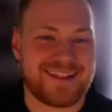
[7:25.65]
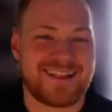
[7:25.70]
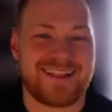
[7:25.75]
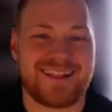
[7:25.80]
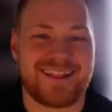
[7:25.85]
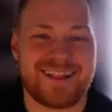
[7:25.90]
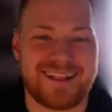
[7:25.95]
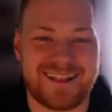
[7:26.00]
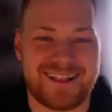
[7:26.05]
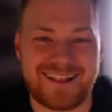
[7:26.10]

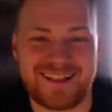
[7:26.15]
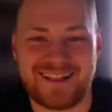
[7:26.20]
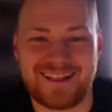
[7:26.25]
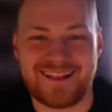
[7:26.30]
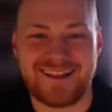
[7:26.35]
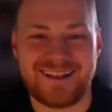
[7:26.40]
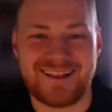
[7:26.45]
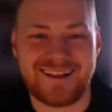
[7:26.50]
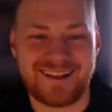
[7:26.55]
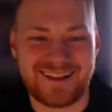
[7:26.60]

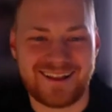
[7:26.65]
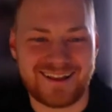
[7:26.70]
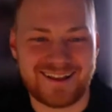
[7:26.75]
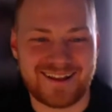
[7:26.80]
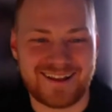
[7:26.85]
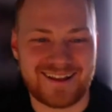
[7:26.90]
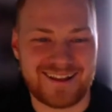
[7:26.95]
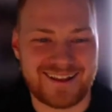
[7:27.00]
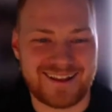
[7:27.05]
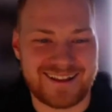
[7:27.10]

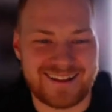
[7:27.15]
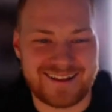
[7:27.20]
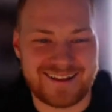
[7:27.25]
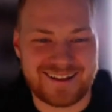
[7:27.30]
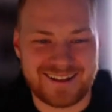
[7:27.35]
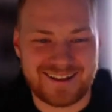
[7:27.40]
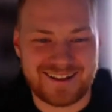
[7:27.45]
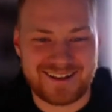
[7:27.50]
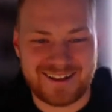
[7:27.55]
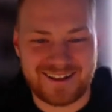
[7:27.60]

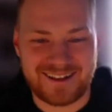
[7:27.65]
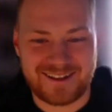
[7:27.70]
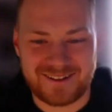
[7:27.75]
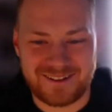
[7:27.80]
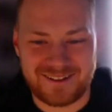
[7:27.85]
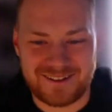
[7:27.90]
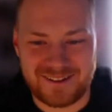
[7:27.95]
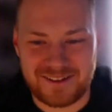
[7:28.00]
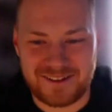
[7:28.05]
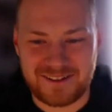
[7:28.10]

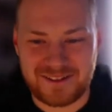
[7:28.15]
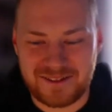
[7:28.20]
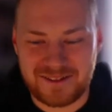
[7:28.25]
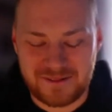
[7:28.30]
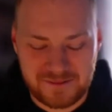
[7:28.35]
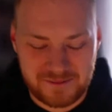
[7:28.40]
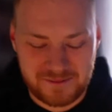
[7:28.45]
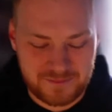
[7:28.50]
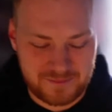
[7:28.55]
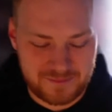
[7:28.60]

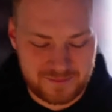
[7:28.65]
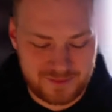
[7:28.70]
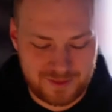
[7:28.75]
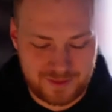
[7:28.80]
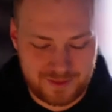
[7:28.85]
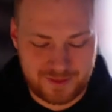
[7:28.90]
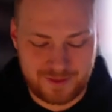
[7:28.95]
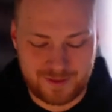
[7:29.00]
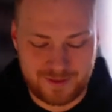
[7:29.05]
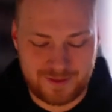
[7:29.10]

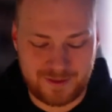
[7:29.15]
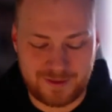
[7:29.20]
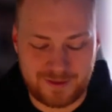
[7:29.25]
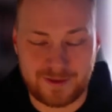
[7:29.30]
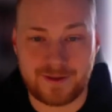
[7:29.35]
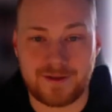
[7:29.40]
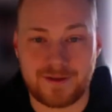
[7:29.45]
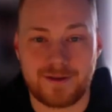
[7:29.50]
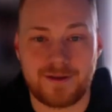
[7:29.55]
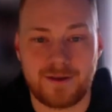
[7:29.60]

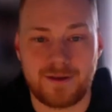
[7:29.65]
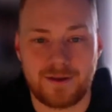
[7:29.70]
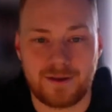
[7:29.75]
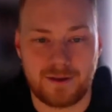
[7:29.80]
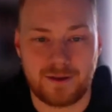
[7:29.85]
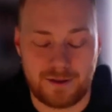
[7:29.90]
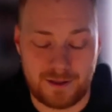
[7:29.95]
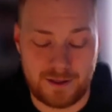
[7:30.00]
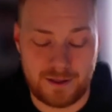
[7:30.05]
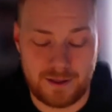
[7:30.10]

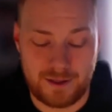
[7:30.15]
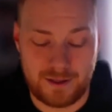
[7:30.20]
No words are spoken by the person on screen.